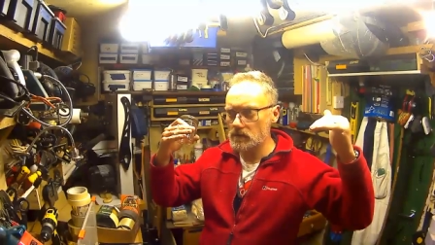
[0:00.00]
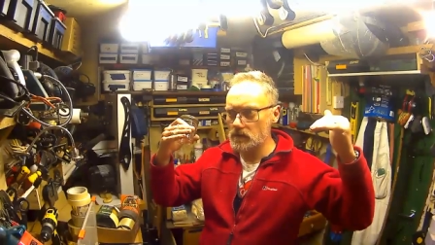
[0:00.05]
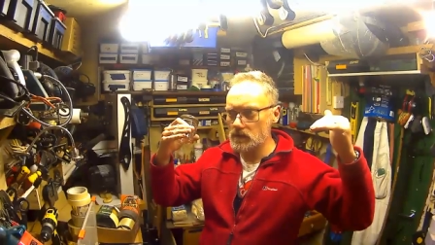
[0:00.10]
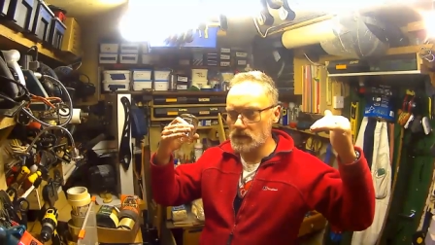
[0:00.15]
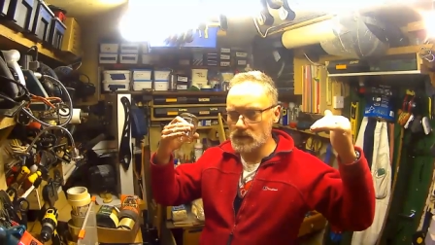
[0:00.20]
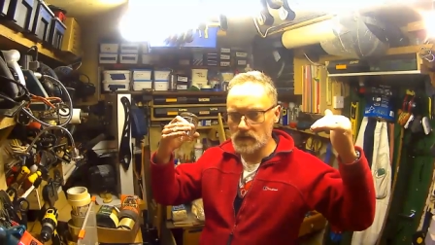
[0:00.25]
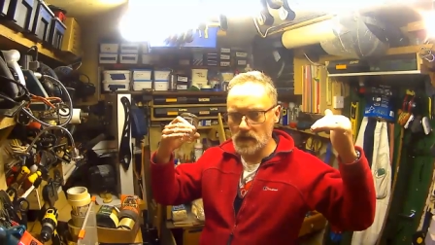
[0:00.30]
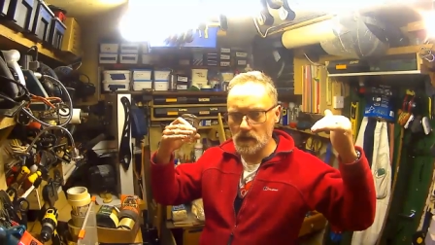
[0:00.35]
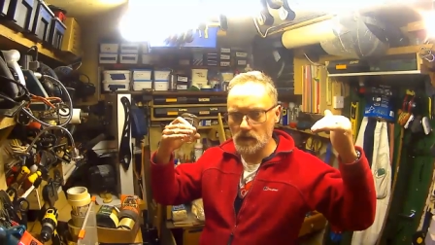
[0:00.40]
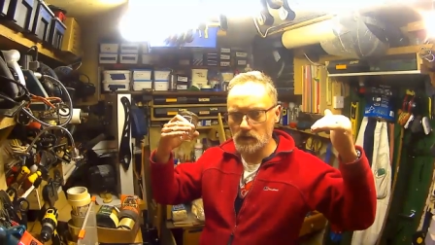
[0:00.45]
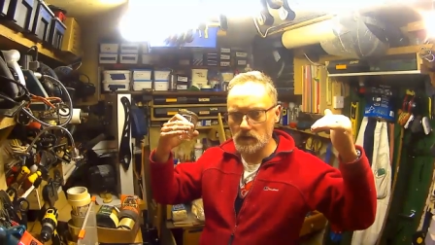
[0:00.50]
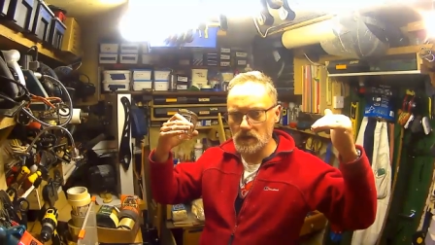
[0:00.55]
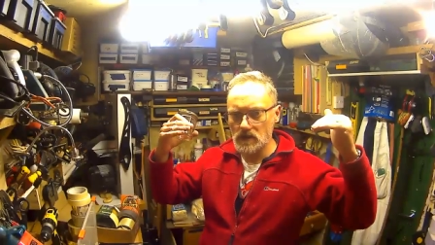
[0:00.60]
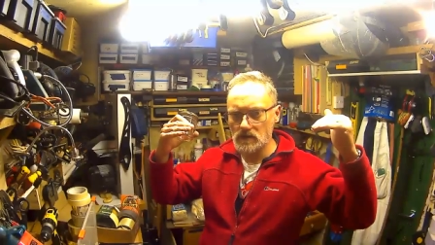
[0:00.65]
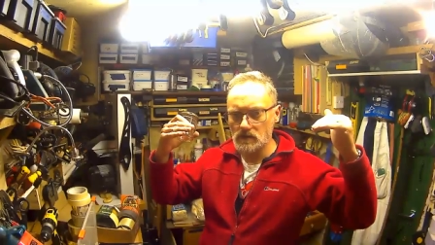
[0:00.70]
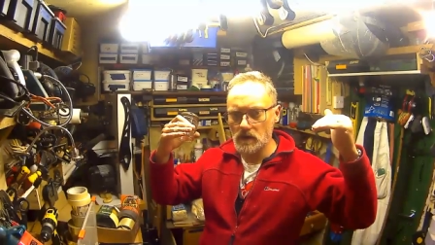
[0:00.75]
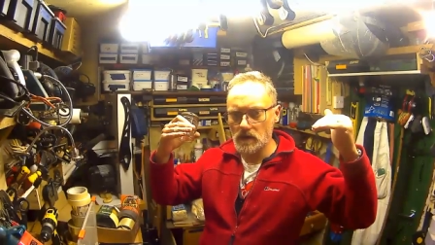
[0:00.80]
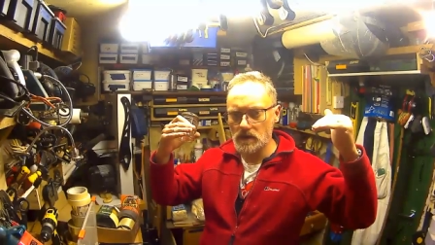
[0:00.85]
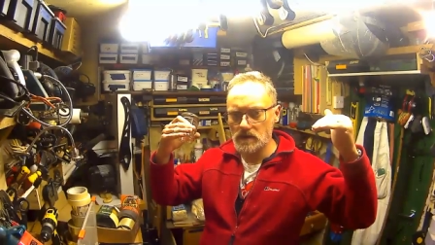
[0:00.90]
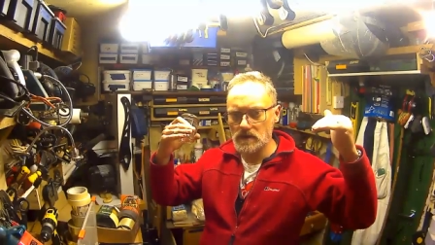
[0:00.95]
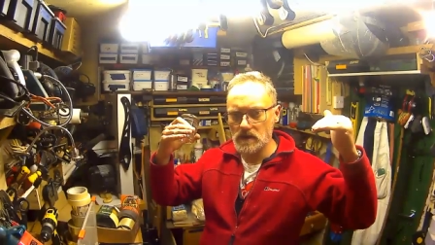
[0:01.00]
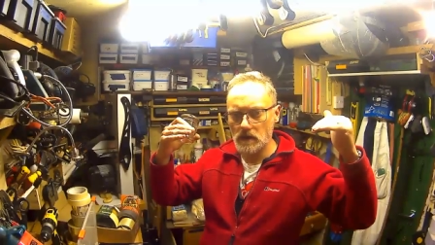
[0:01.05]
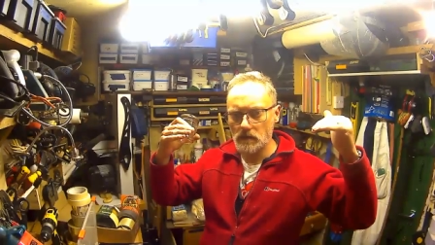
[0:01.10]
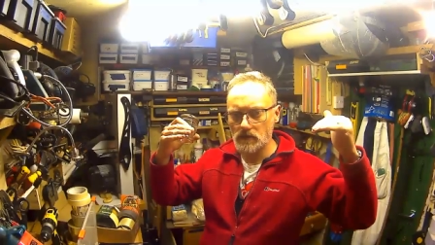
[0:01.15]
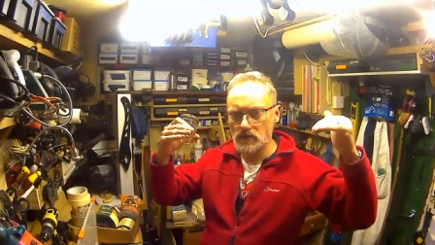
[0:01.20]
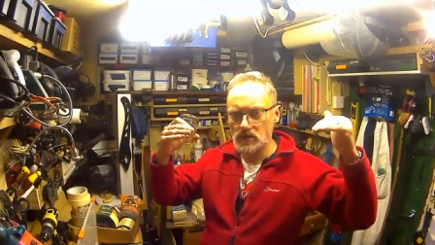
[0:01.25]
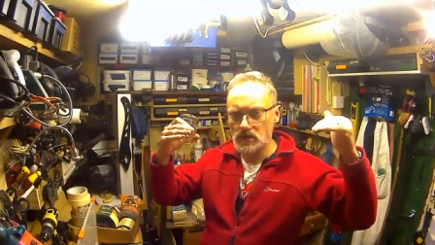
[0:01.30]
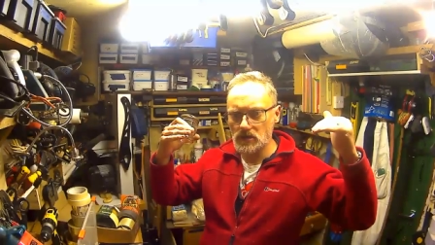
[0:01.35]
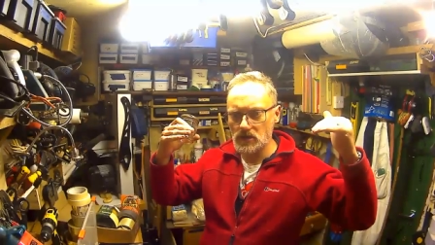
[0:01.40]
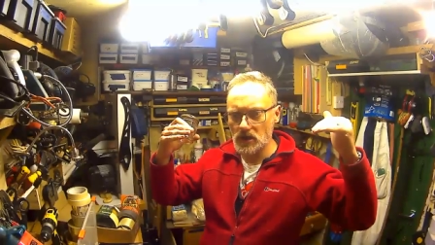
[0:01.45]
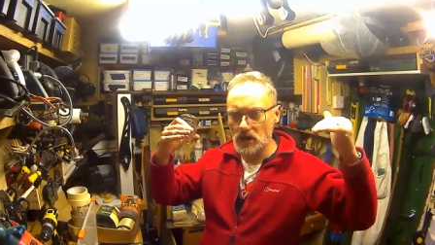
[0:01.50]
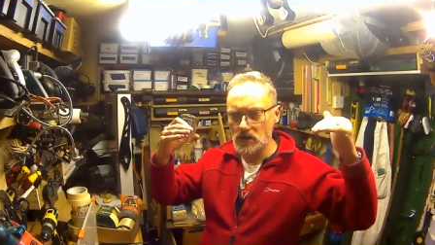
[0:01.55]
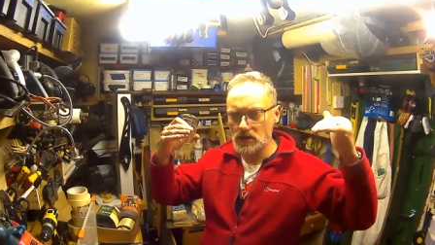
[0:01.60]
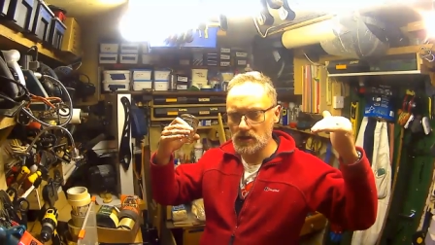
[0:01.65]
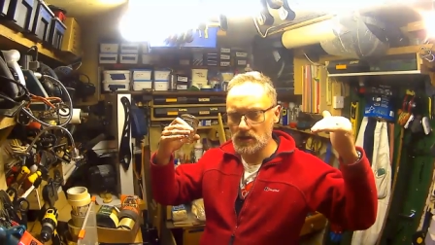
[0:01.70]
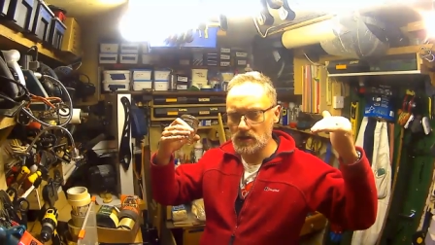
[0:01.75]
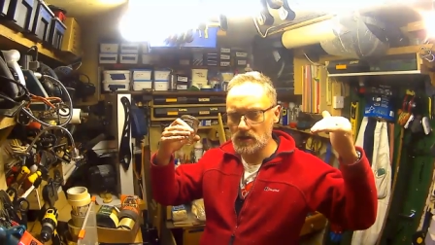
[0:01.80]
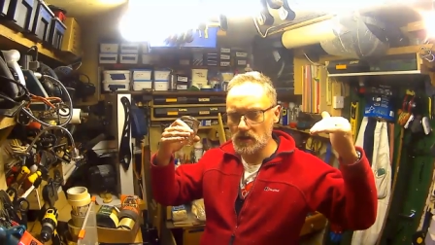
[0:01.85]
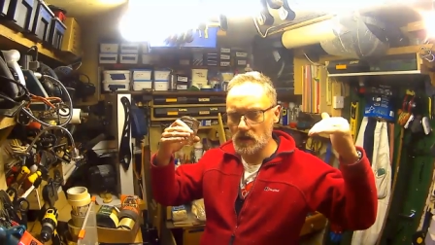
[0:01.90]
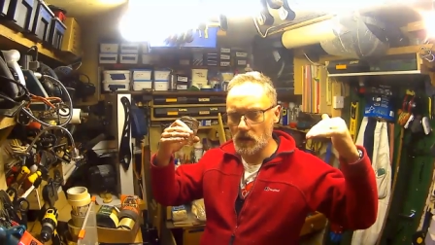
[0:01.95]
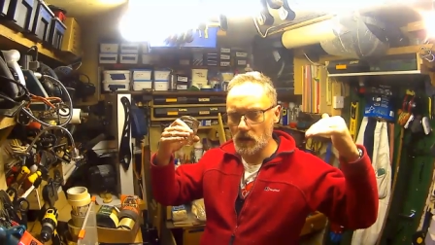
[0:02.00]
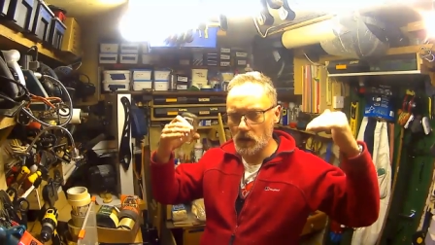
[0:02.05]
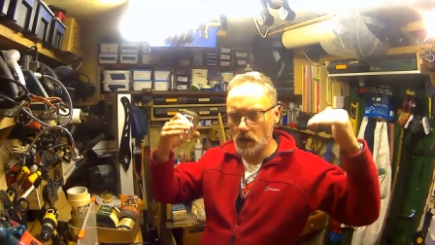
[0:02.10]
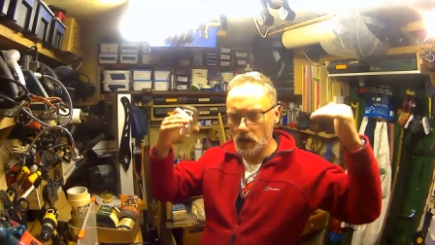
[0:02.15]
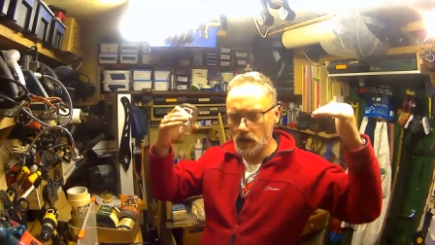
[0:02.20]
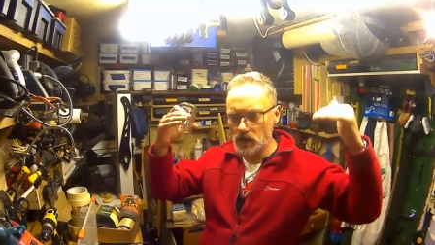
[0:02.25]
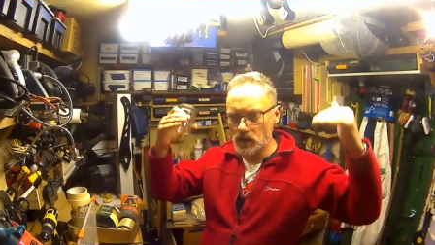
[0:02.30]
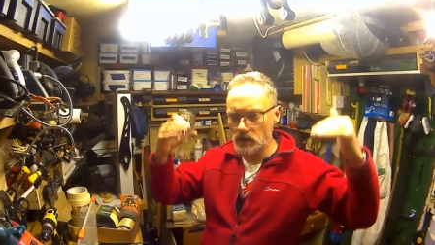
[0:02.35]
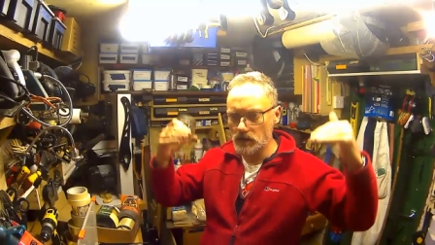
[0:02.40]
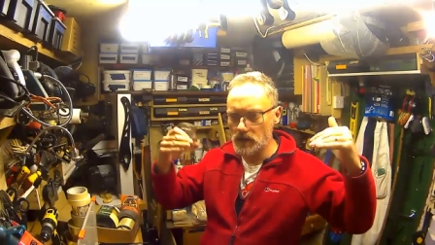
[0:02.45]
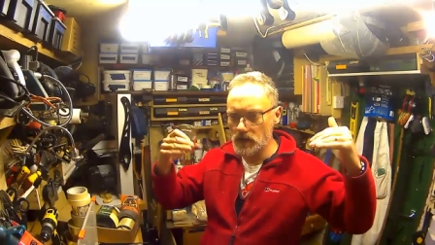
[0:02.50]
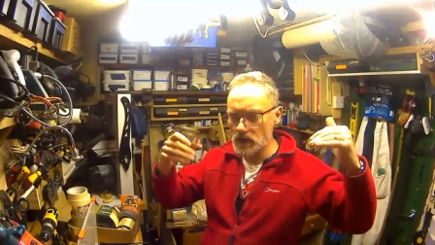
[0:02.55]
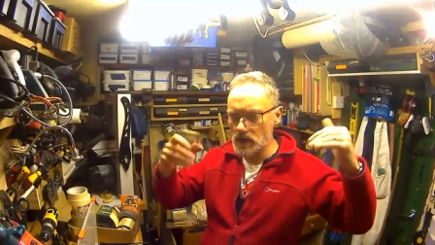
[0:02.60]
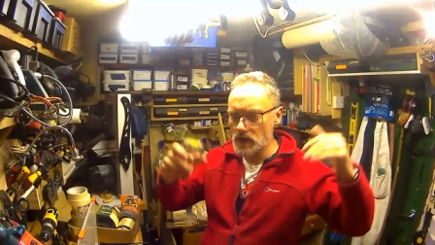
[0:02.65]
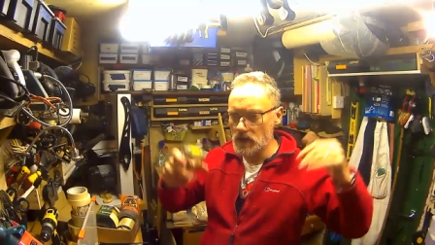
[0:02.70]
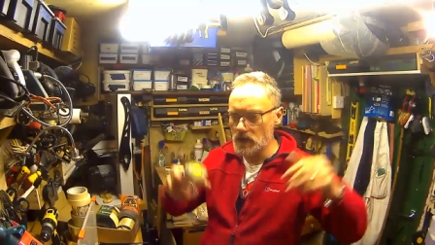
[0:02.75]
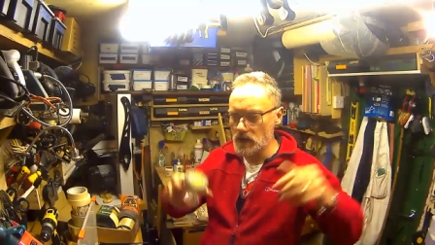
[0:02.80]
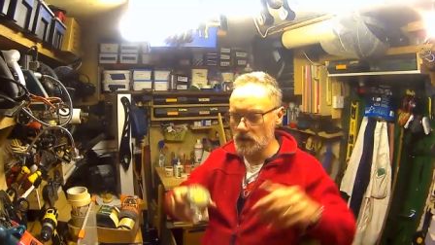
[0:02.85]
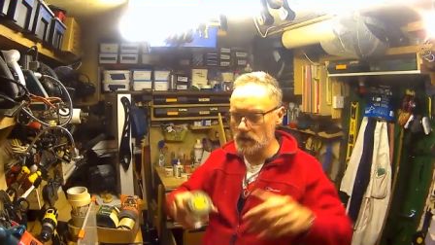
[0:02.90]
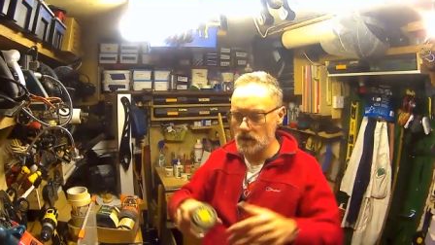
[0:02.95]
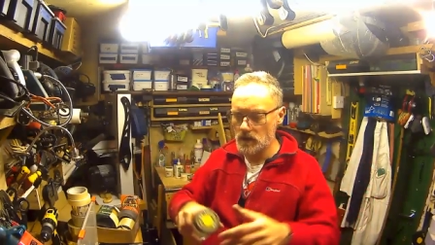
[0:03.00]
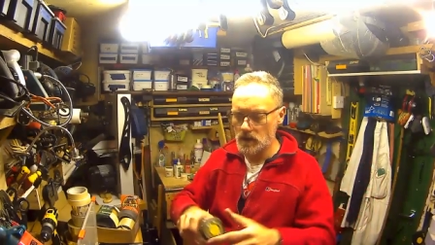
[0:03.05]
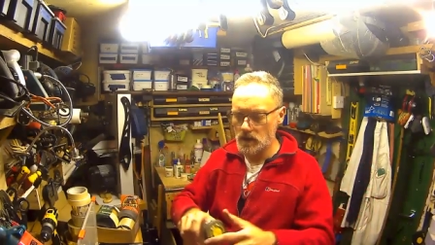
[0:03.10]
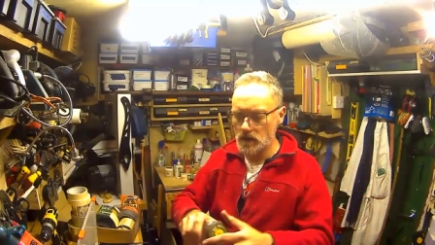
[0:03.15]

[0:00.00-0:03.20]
the Tinkerage, where the temperature changes a lot over the year,